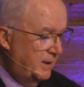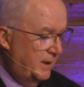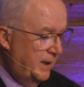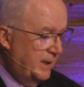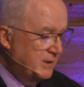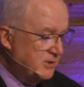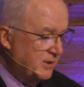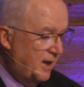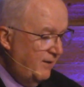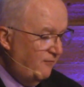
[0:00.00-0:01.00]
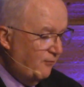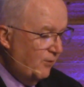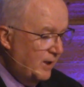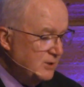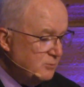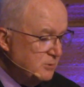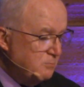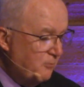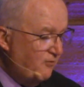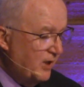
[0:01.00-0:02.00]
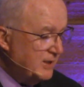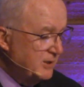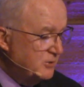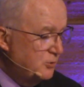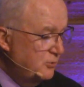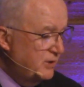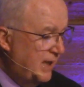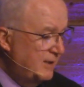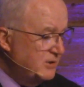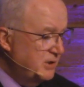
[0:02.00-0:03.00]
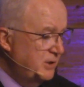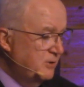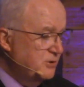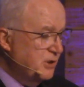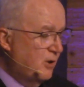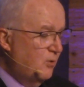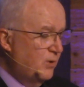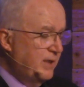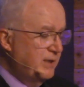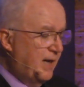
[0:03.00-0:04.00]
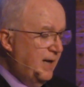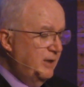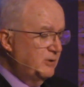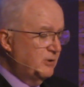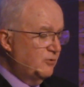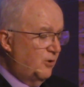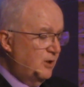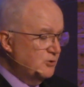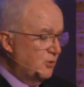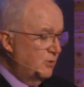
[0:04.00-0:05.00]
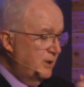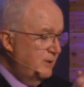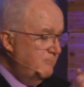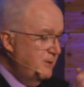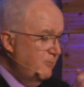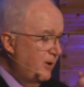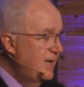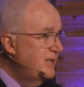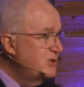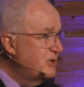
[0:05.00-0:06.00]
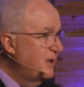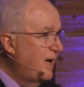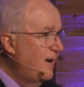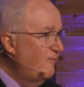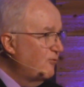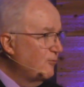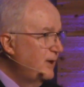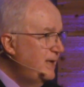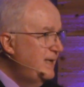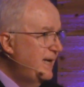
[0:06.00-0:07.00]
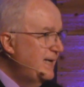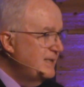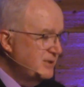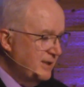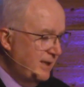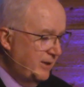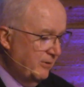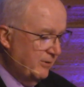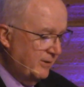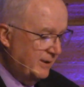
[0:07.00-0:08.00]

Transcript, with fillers: And his life for us was perfected 2,000 years ago when he died on the cross, only to be raised to life three days later.